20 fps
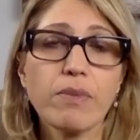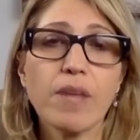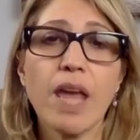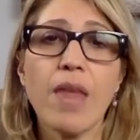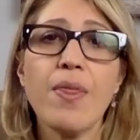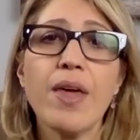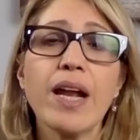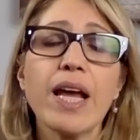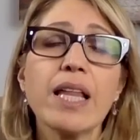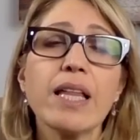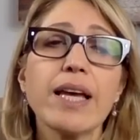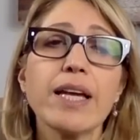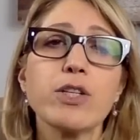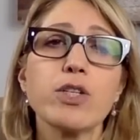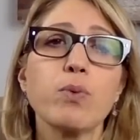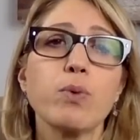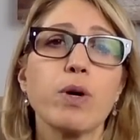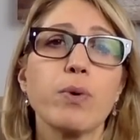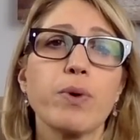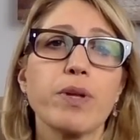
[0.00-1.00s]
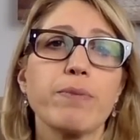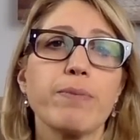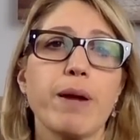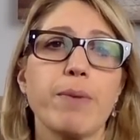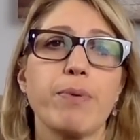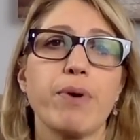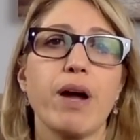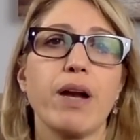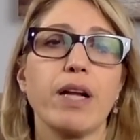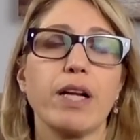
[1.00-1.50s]
And then I like to work with
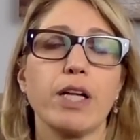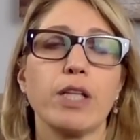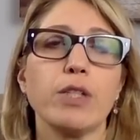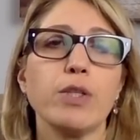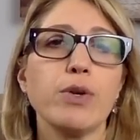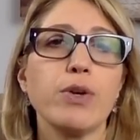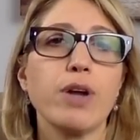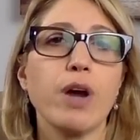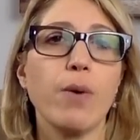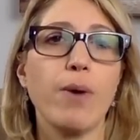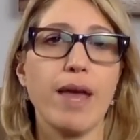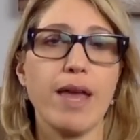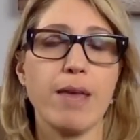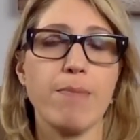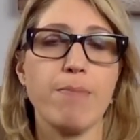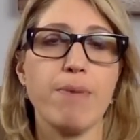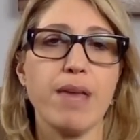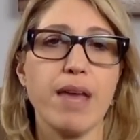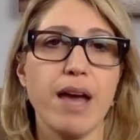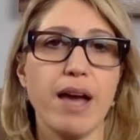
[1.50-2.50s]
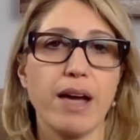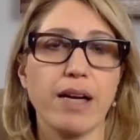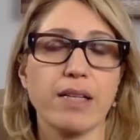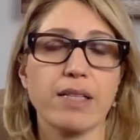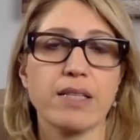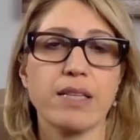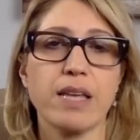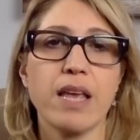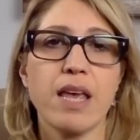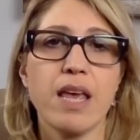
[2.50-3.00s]
my product Gluco
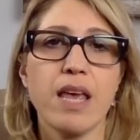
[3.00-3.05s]
ABX.